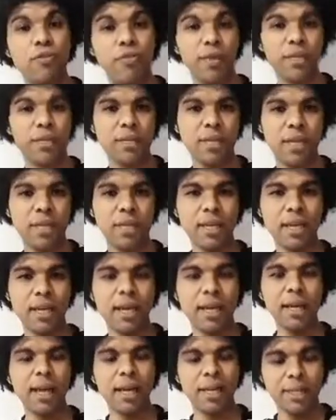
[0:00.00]
fix that,
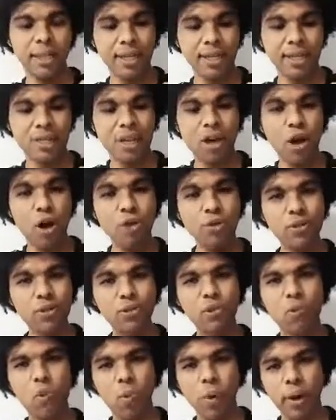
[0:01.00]
and that's the
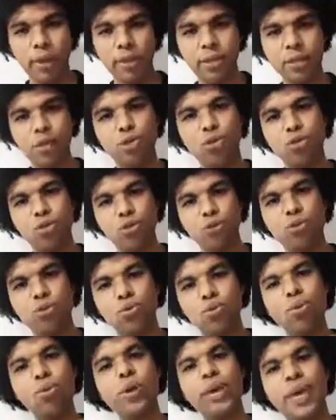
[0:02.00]
only way
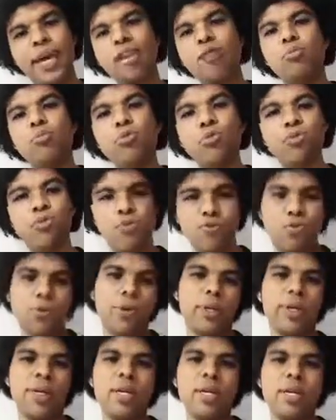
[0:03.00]
you can move
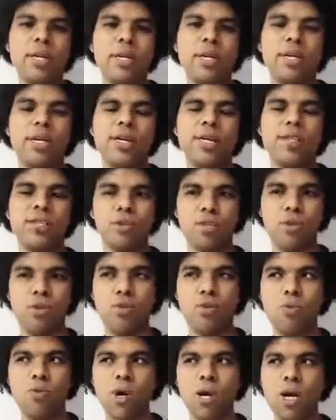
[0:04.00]
forward.
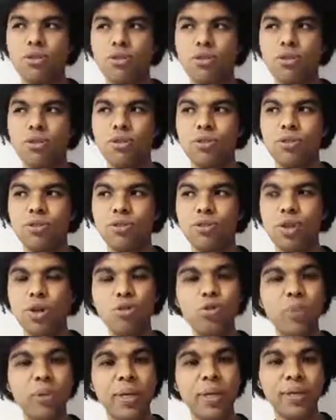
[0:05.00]
So
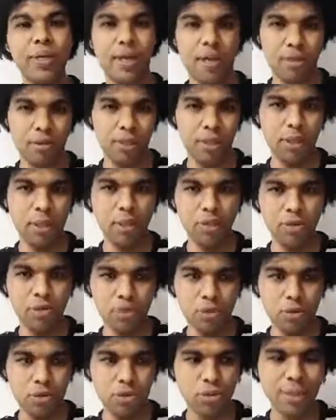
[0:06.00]
don't be in a hurry
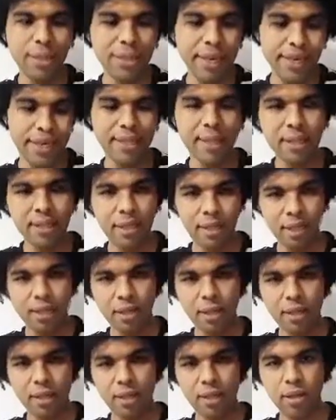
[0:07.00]
to get there,
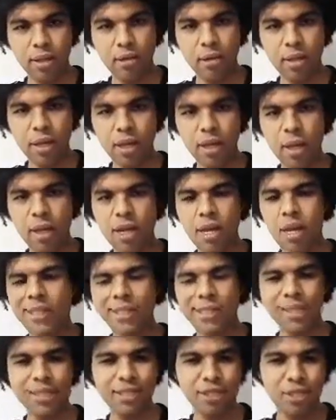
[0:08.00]
okay?
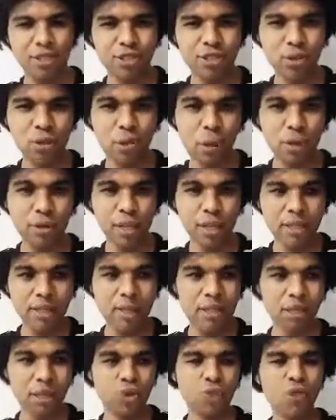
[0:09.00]
Then there's this quote that
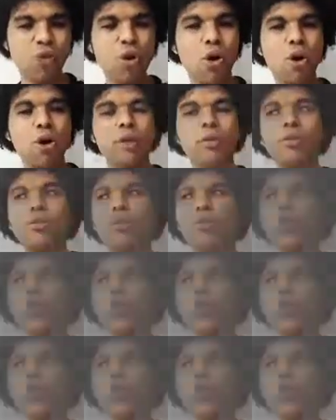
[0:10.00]
says you can't